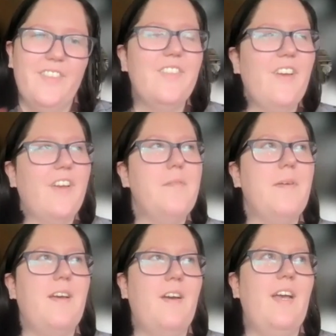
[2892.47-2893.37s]
talking
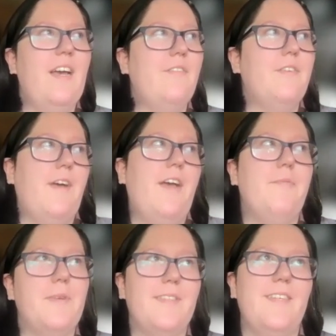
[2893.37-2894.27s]
about, oh, I have a
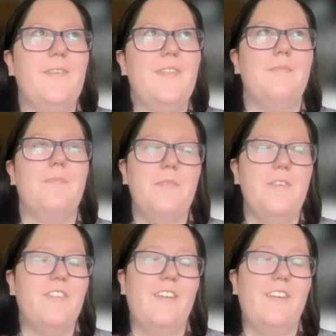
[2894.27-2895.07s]
5 book deal with this publisher,